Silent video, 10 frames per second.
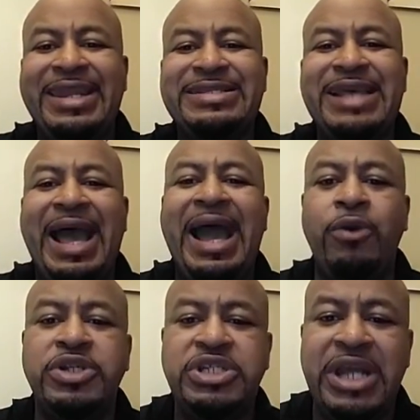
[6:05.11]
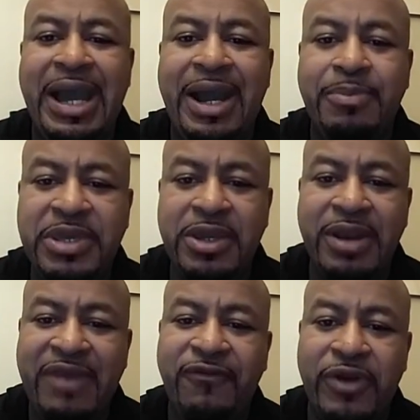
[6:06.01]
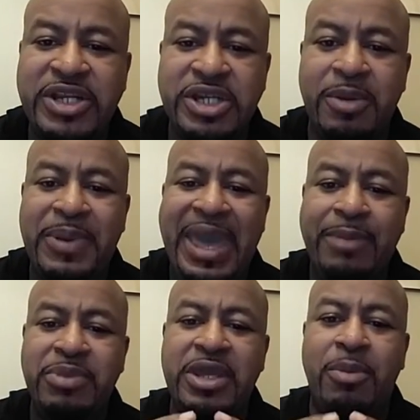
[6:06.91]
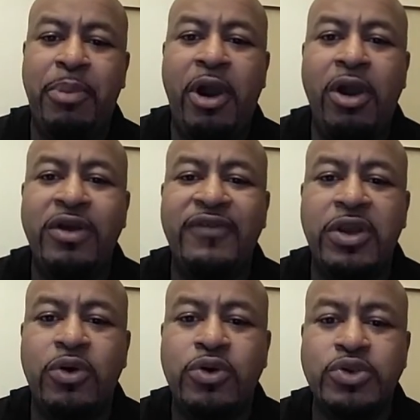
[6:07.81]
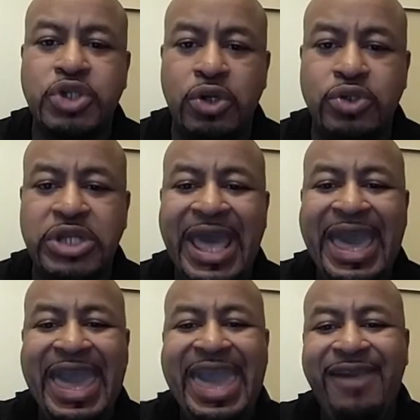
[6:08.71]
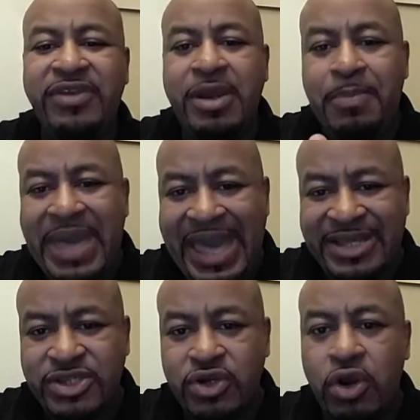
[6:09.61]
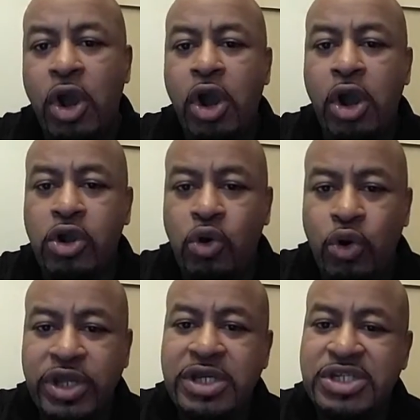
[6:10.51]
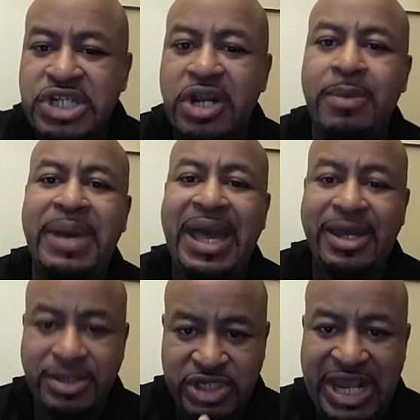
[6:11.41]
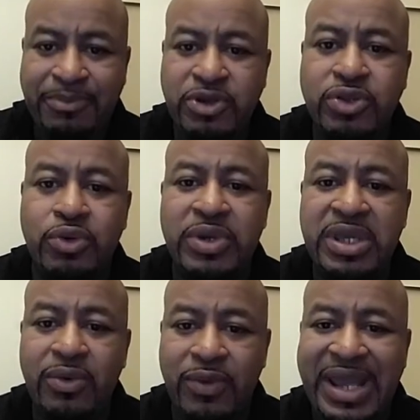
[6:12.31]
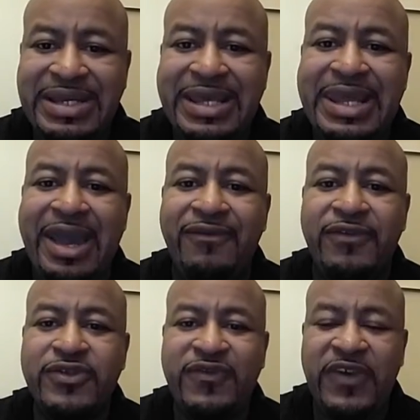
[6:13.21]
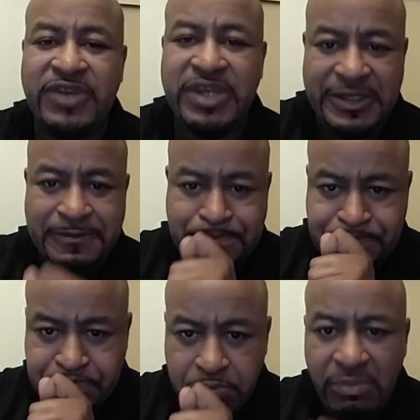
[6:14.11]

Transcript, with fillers: And it's our job here at Fresh Impact, being a part of a local church, having a pastor, according to Jeremiah chapter 3, write that down, verse 15